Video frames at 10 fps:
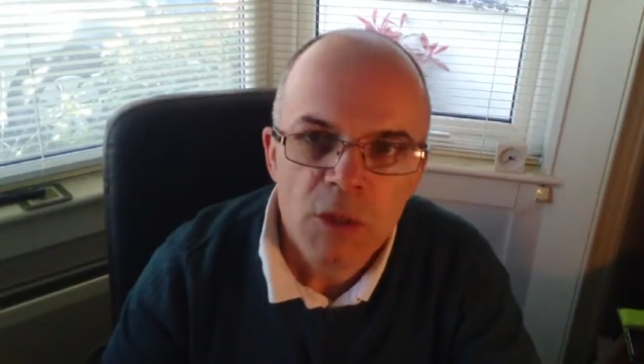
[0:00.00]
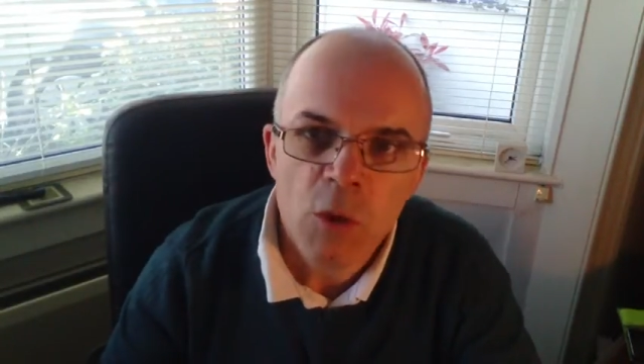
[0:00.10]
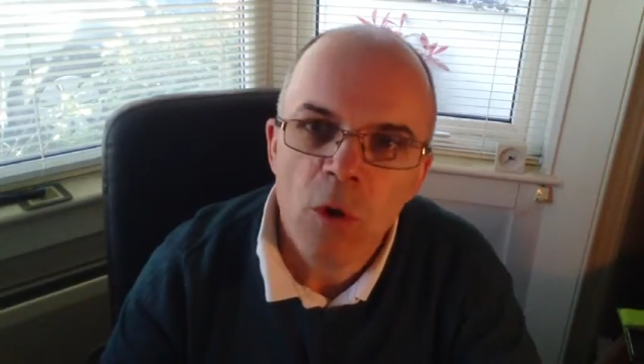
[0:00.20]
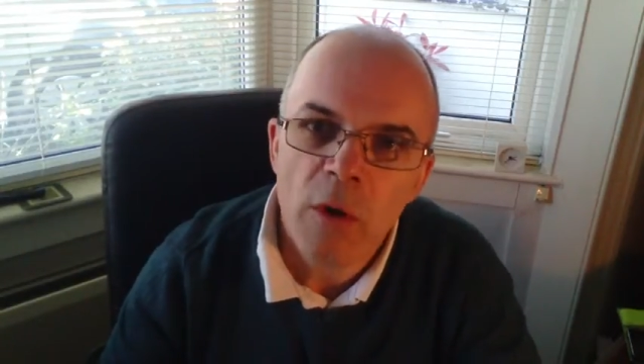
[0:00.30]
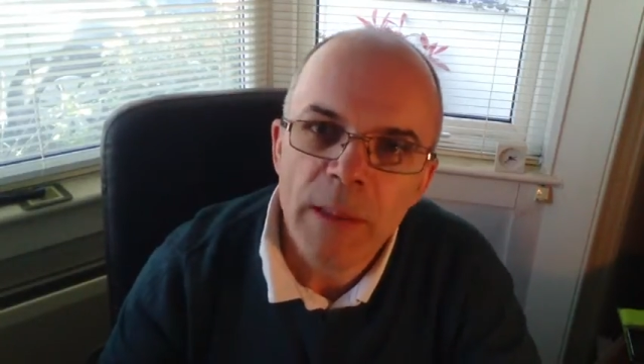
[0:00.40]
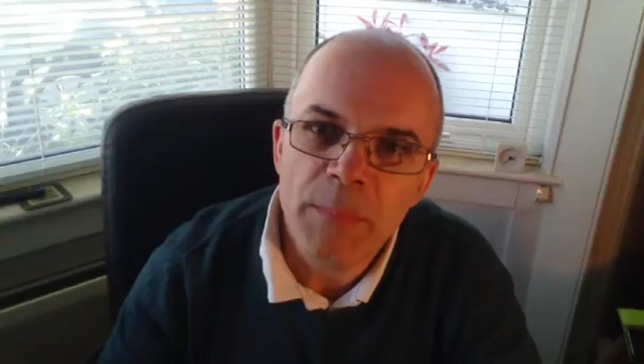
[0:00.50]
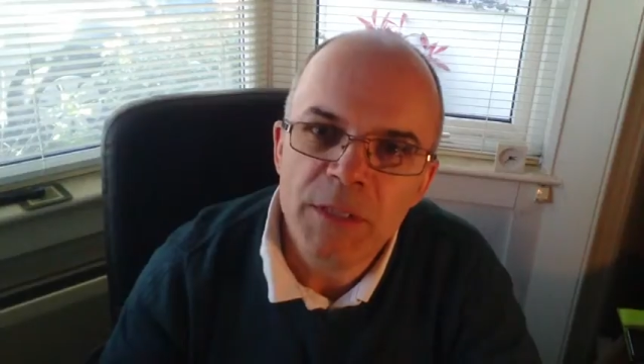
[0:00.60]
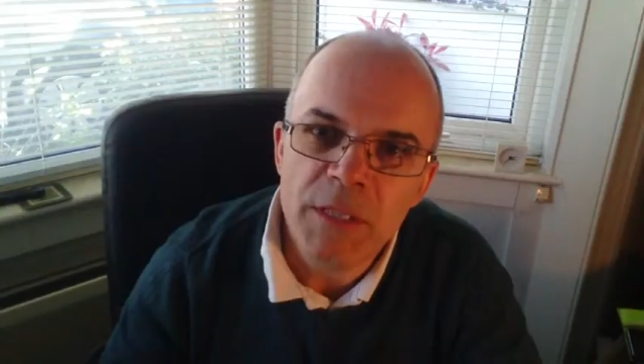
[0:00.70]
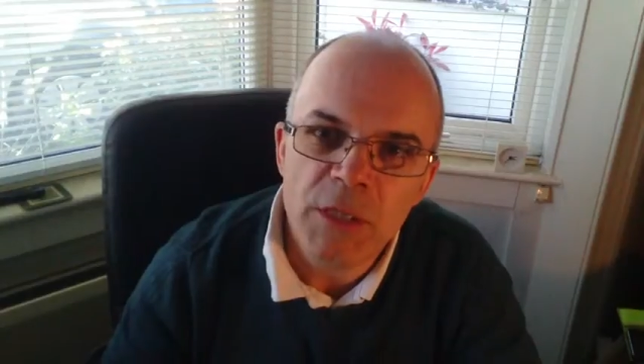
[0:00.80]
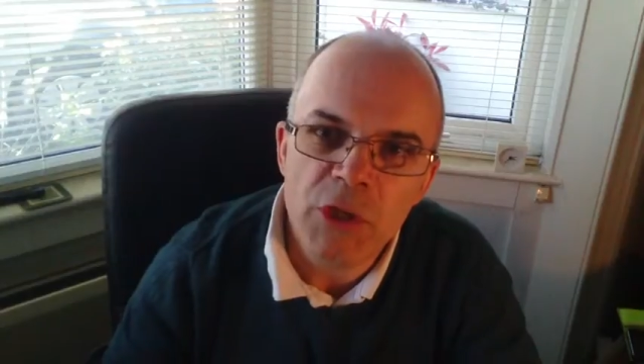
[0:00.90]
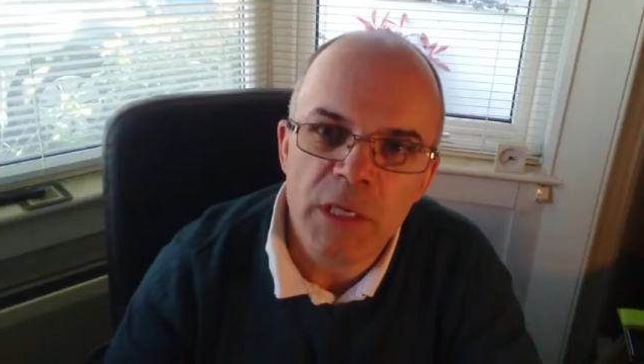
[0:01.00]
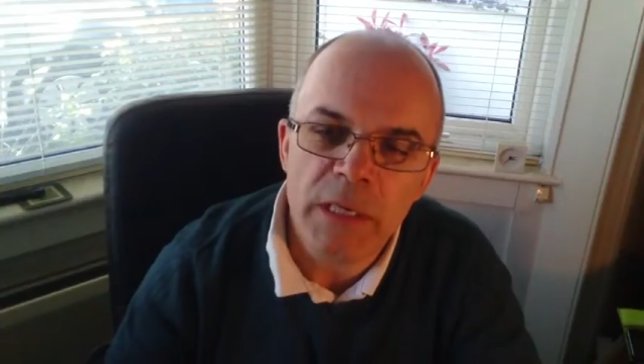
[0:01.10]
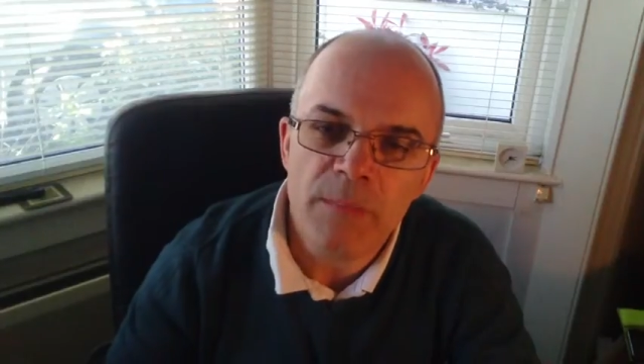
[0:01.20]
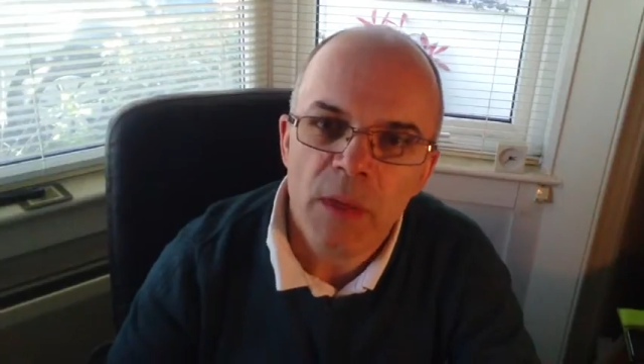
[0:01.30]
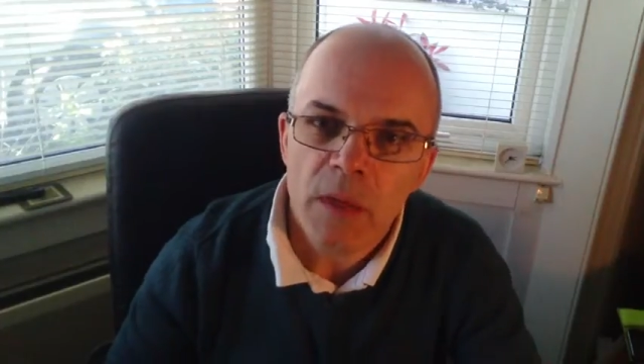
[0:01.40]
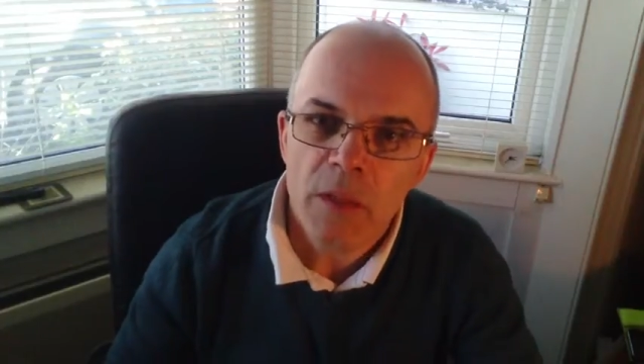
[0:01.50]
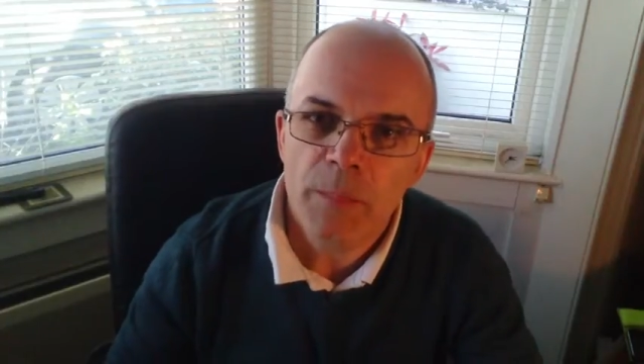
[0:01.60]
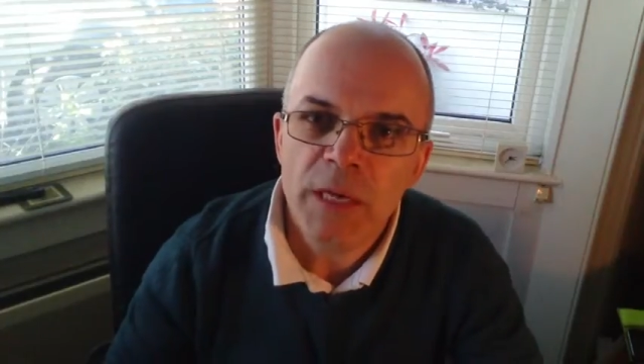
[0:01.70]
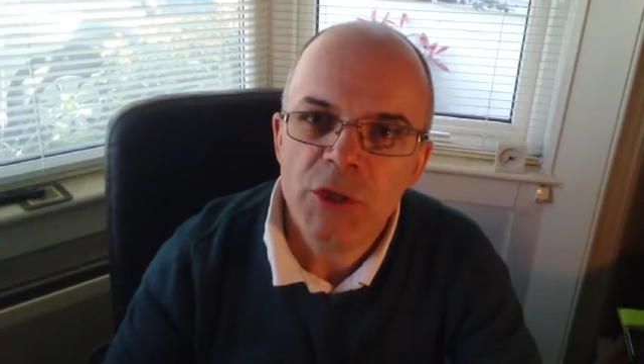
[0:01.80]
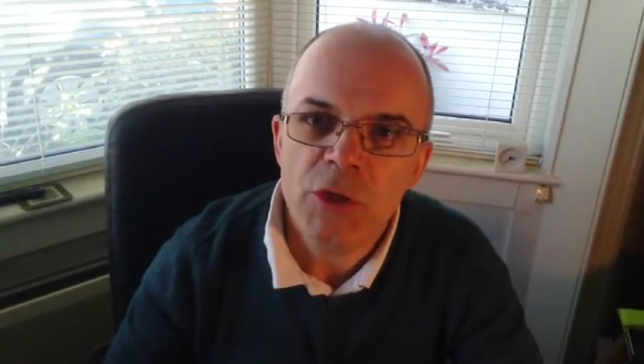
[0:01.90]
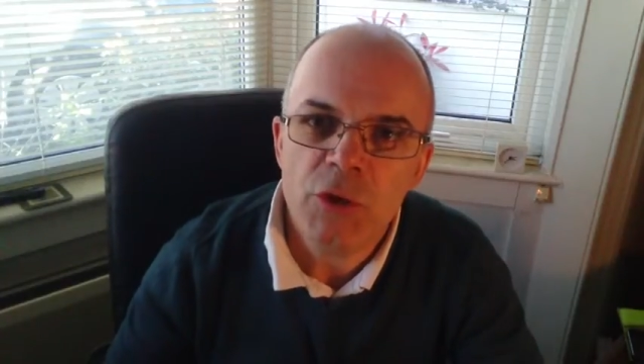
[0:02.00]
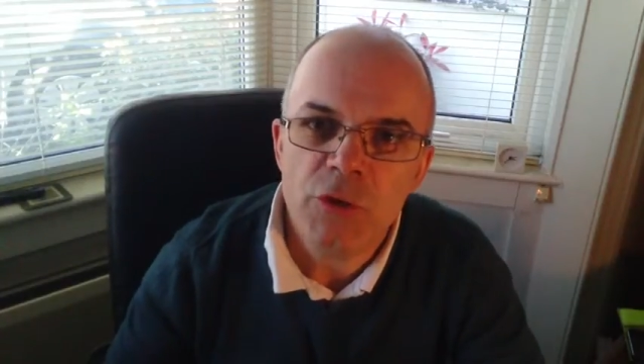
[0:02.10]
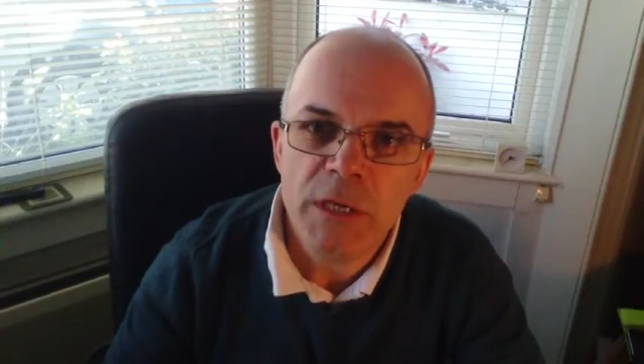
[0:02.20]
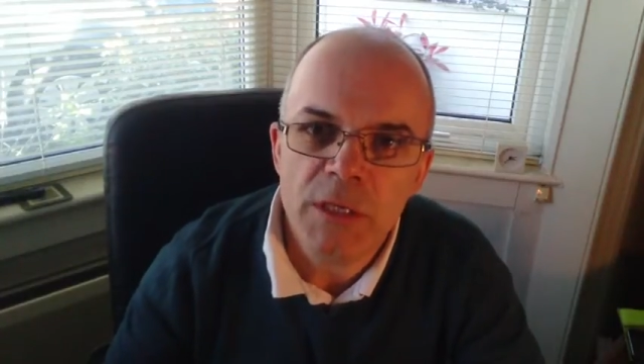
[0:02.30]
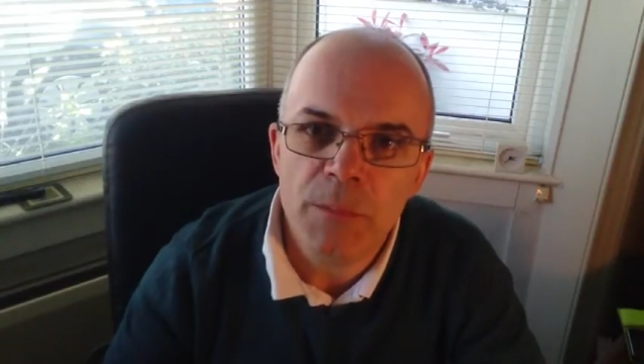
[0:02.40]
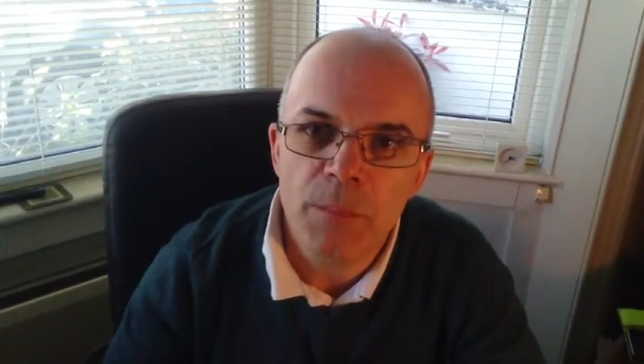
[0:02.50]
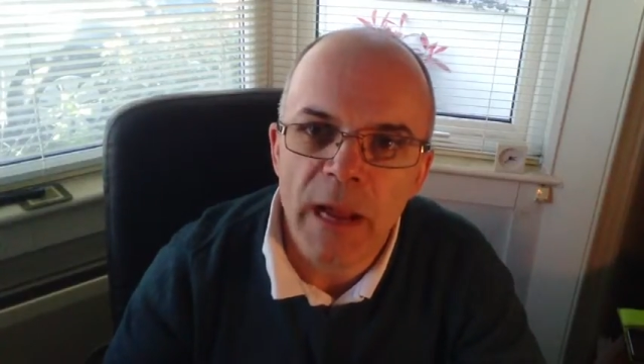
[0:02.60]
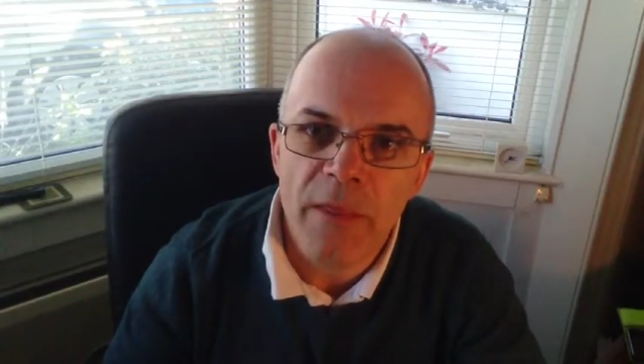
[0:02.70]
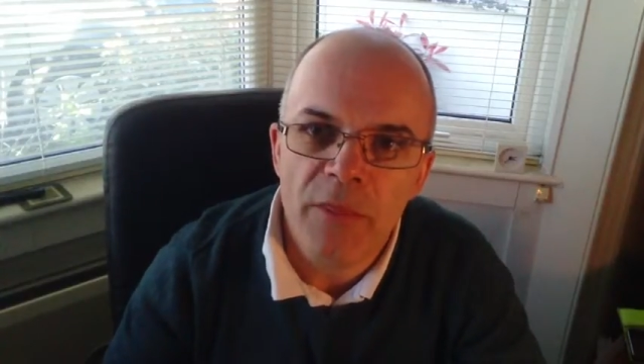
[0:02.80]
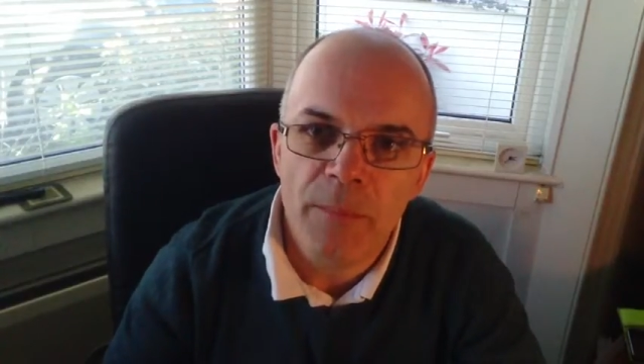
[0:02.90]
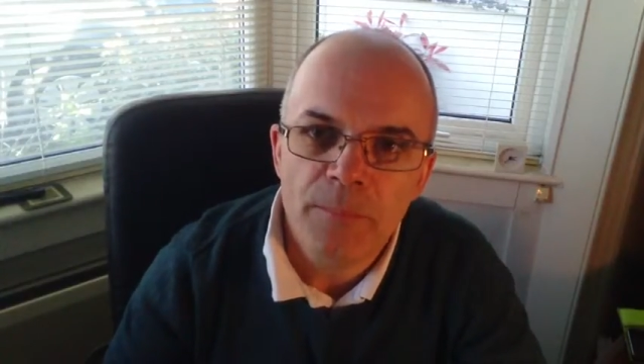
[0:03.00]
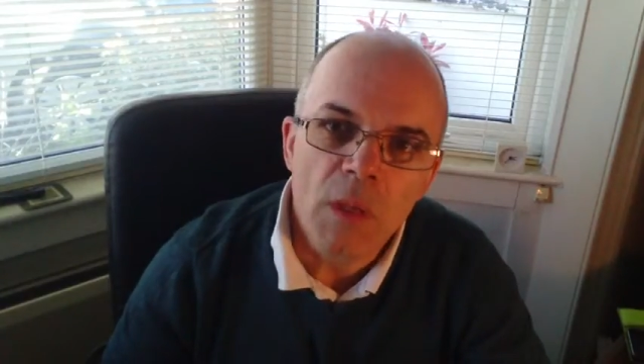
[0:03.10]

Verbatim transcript: So what happens initially? The patient triggers a breath.